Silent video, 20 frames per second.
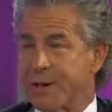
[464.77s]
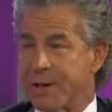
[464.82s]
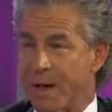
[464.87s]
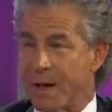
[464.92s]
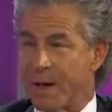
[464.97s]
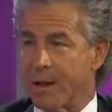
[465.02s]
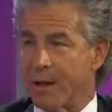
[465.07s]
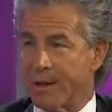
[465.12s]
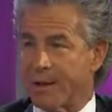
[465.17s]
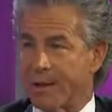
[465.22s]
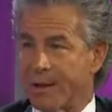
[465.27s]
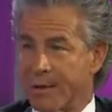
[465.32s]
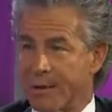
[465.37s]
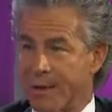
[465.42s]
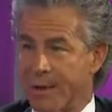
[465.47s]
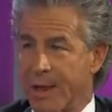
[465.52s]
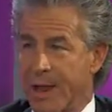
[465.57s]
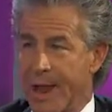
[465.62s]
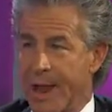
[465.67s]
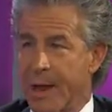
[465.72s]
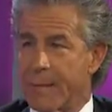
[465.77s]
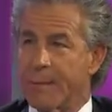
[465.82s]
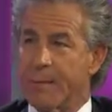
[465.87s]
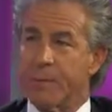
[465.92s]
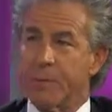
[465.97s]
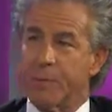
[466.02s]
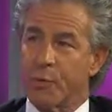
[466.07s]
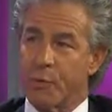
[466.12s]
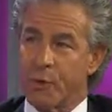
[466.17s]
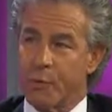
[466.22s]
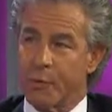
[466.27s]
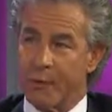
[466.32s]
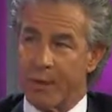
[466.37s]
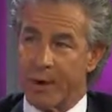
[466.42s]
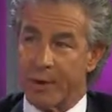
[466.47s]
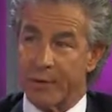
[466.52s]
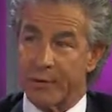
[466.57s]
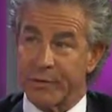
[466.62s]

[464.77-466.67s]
colleagues in the lab improve their